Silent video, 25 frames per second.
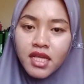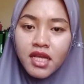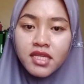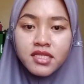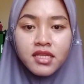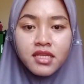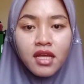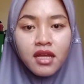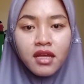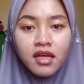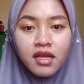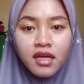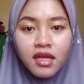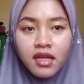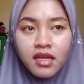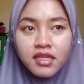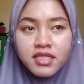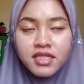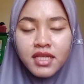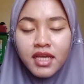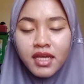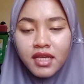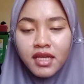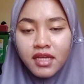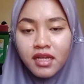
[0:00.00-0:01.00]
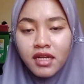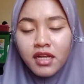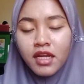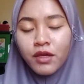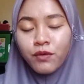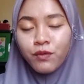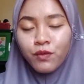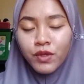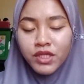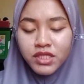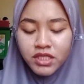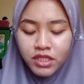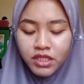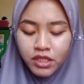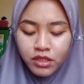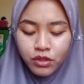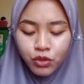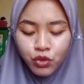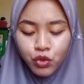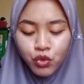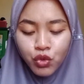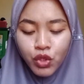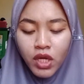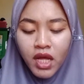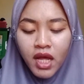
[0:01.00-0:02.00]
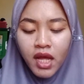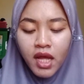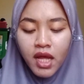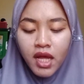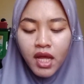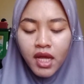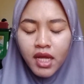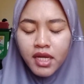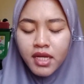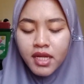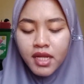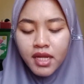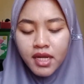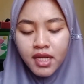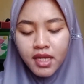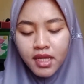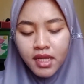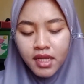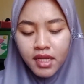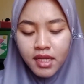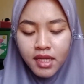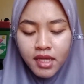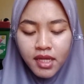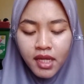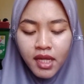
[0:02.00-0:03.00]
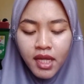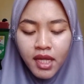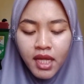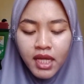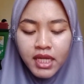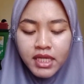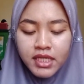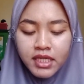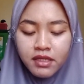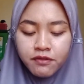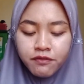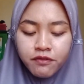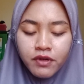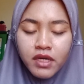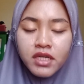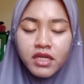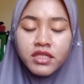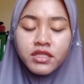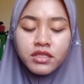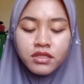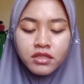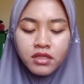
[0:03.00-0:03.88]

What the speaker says: as a second language itu adalah refers